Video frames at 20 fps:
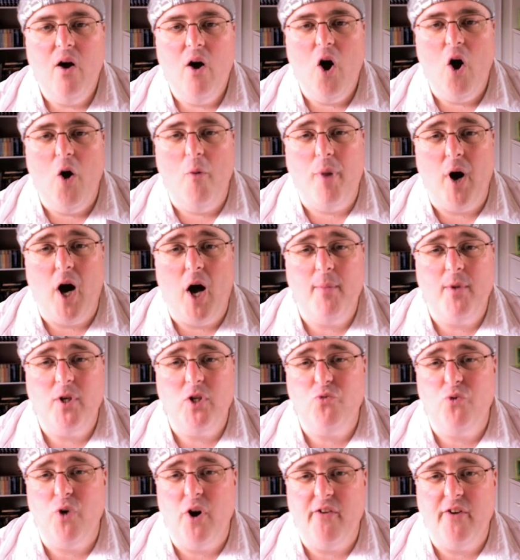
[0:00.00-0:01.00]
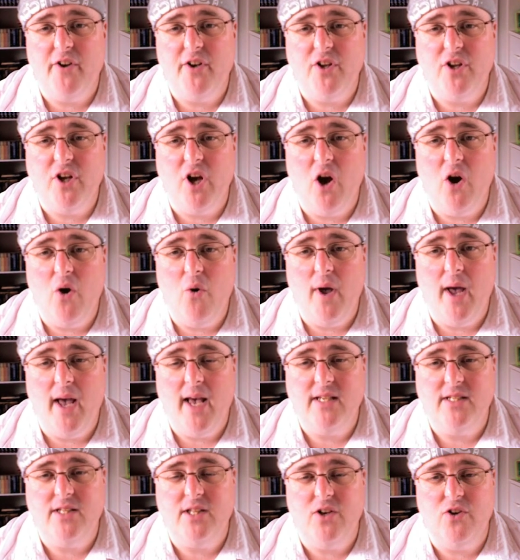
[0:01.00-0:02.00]
Obama's raring to go
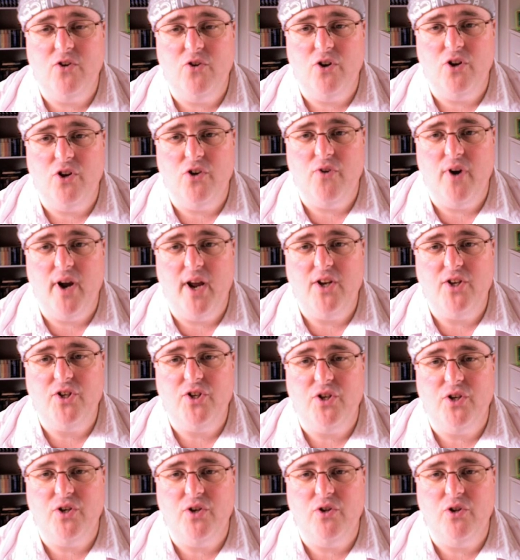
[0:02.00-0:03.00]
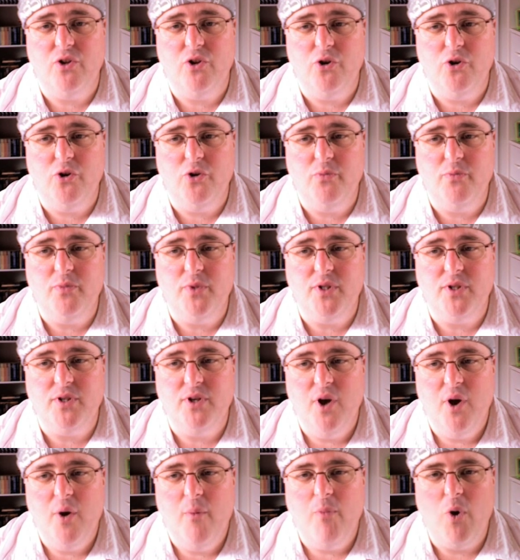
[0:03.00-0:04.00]
as the inauguration looms,
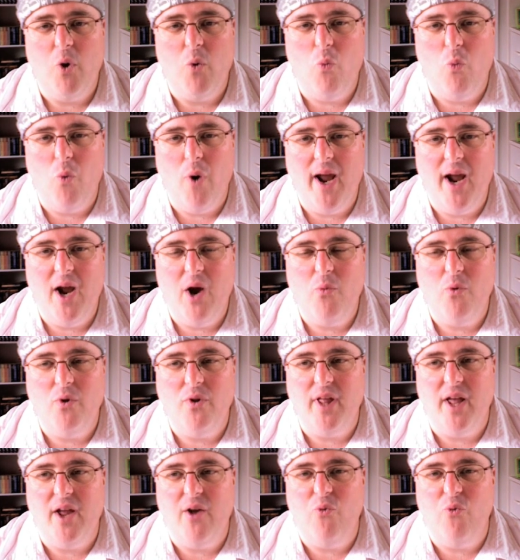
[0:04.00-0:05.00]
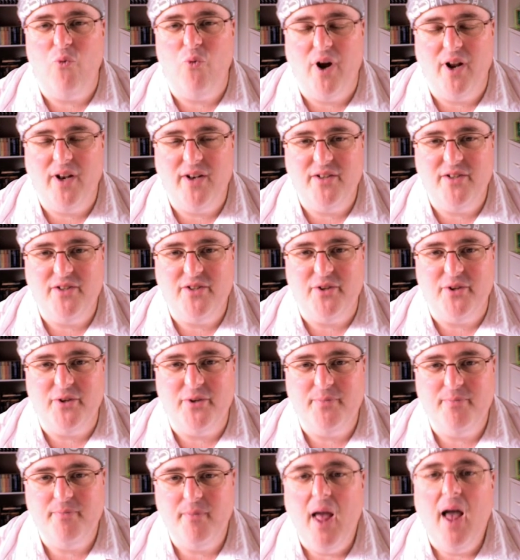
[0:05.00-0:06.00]
but where will they run
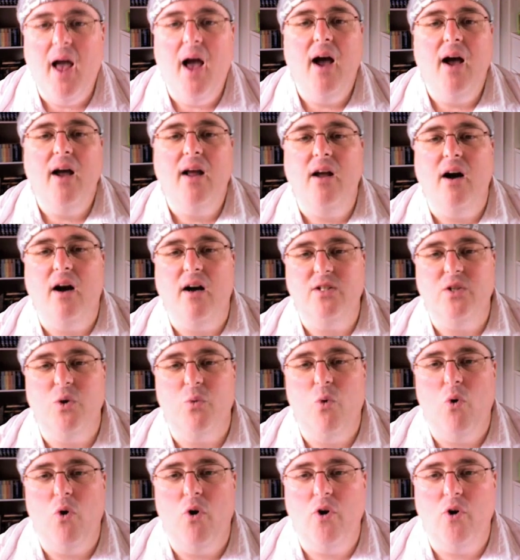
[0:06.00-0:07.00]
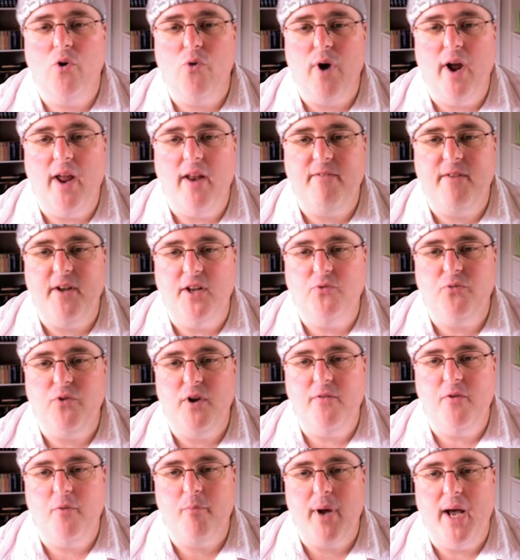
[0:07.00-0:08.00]
to? Gaza war, great
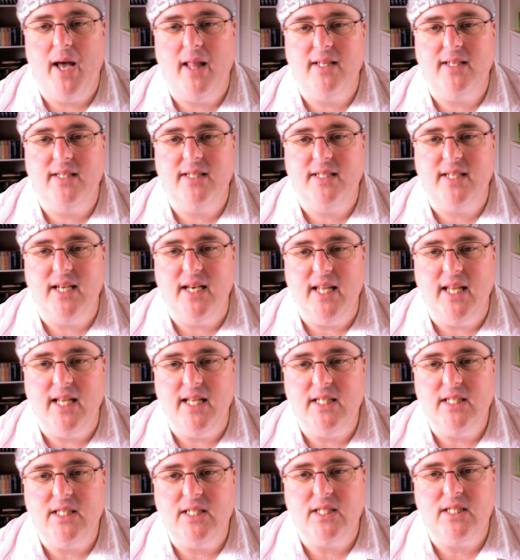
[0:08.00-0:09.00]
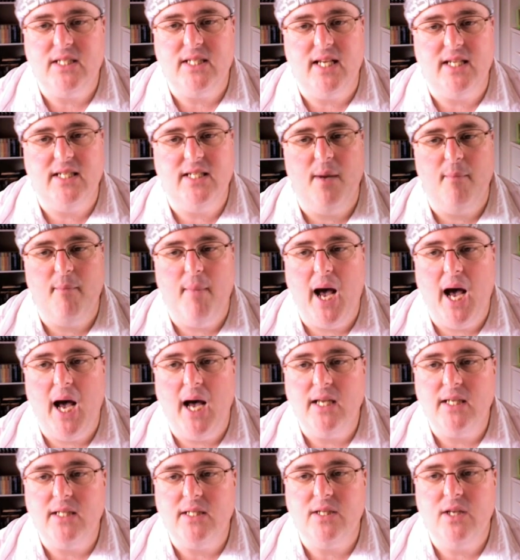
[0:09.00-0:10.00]
victory for Palestinians, says
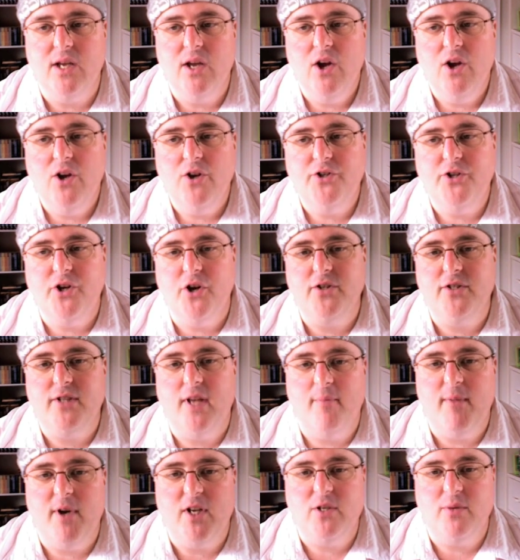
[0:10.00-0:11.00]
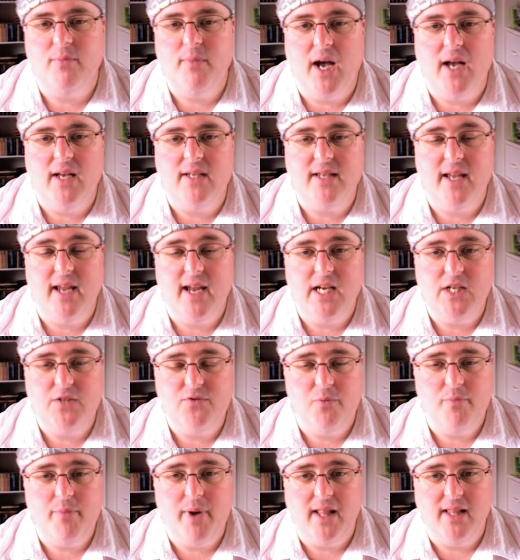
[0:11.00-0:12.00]
Hamas, shows how much Hamas cares
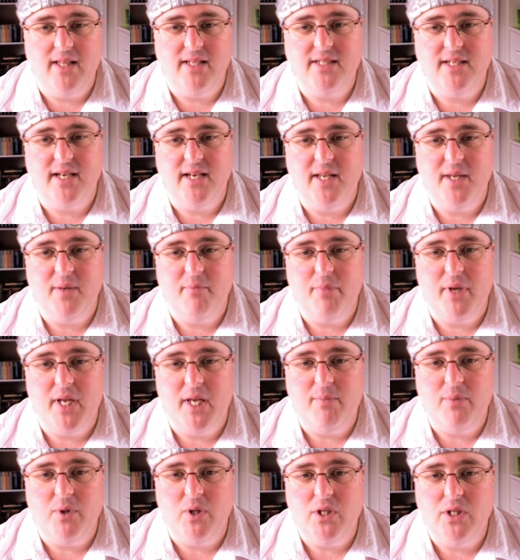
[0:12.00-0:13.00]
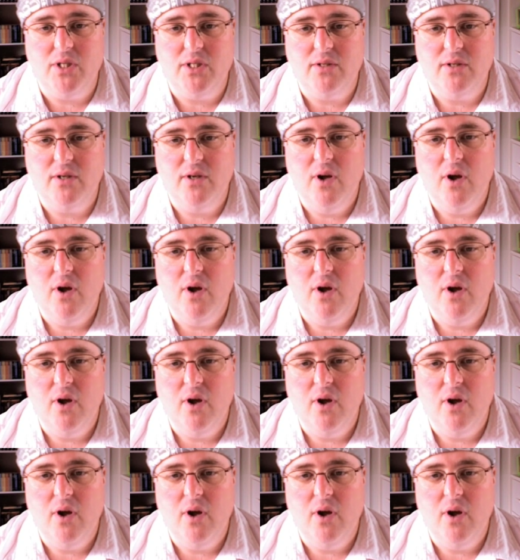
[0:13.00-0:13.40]
for Palestinian peoples.